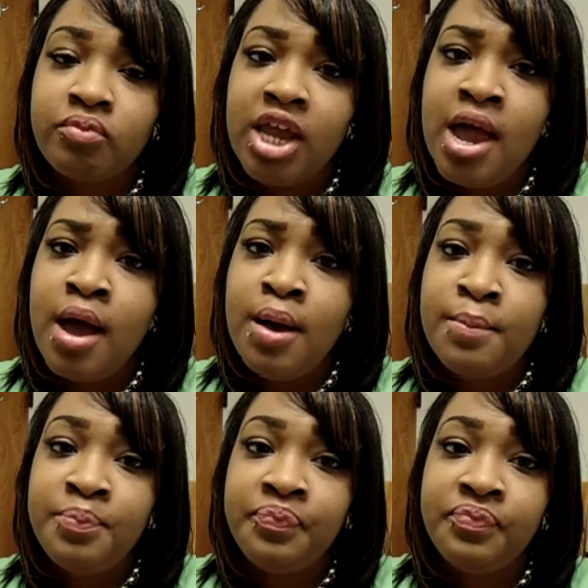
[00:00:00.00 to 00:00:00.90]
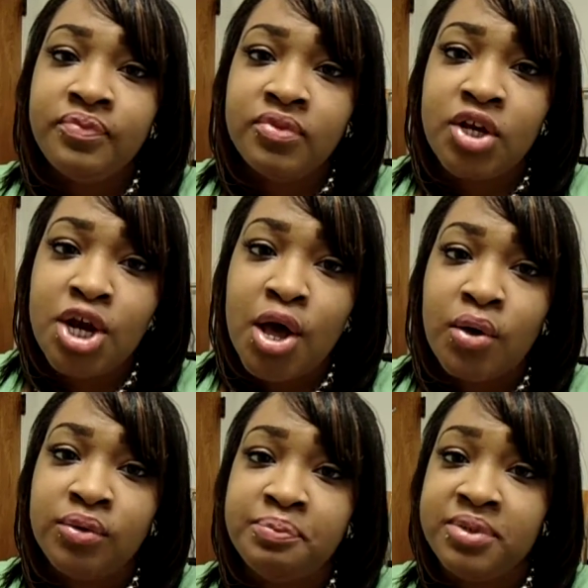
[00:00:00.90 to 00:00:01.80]
um you
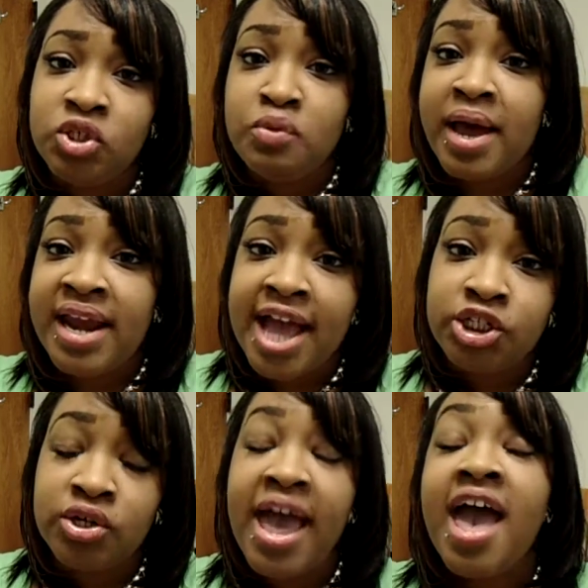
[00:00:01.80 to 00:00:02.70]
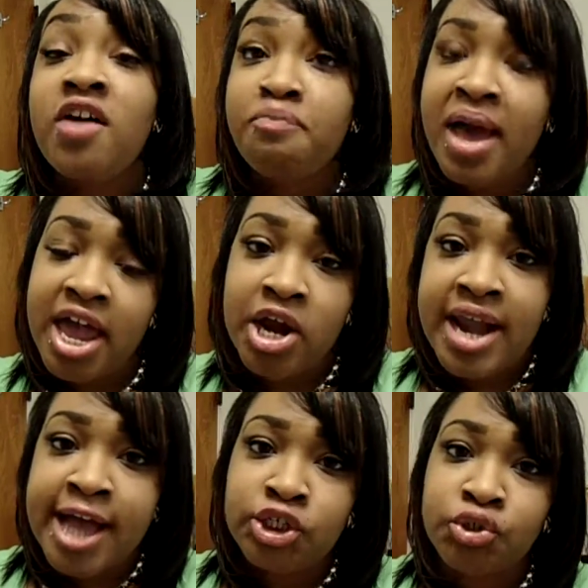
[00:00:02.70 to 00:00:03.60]
know do my natural have my hair
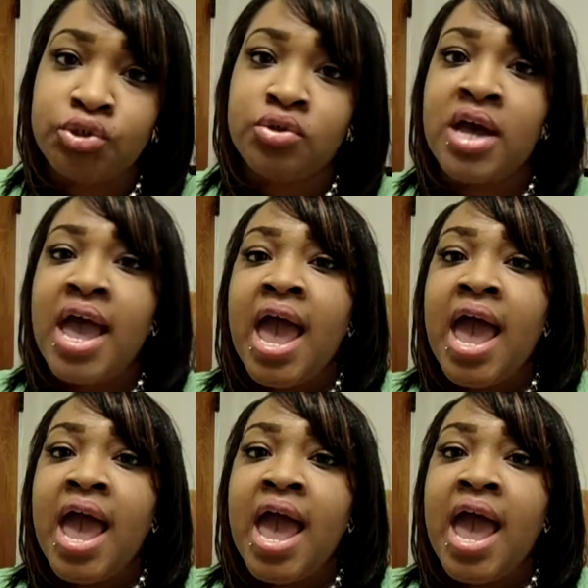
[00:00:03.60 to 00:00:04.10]
natural